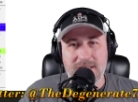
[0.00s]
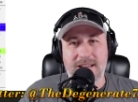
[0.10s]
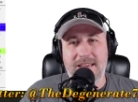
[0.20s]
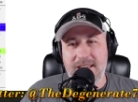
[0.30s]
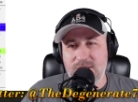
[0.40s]

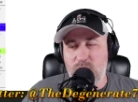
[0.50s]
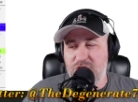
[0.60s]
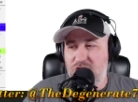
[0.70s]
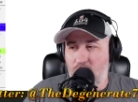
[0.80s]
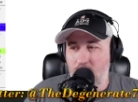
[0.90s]
think it's where
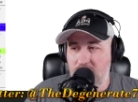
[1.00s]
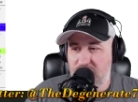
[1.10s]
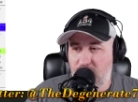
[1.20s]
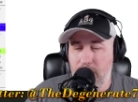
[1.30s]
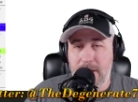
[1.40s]

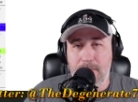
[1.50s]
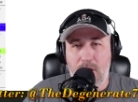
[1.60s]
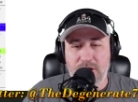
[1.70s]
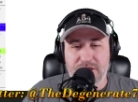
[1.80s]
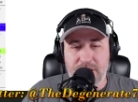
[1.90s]
Sherman
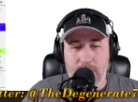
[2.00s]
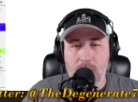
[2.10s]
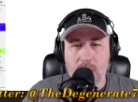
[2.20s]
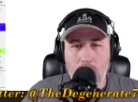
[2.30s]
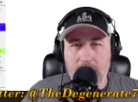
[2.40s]
marched to
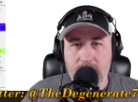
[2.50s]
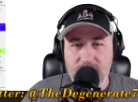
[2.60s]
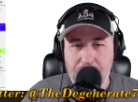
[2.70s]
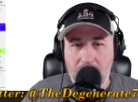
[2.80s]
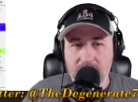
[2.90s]
when he
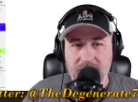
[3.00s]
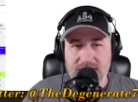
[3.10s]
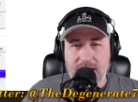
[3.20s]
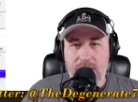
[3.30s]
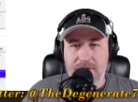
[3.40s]
was burning the
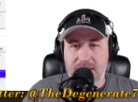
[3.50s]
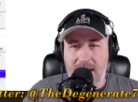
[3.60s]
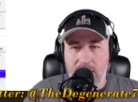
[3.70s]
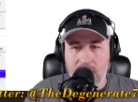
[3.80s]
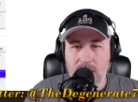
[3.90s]
South
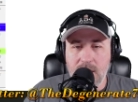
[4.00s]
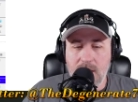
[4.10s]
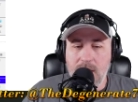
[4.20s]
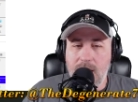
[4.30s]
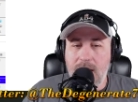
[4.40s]
down.
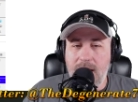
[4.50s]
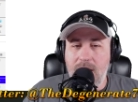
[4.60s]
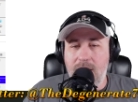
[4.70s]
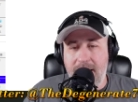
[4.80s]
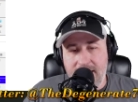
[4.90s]

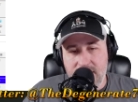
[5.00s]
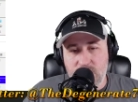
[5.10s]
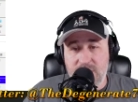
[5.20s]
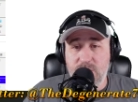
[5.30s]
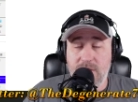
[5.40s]
All right, here's
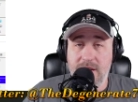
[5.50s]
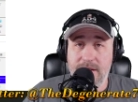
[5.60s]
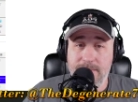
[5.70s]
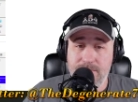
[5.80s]
what you want to know.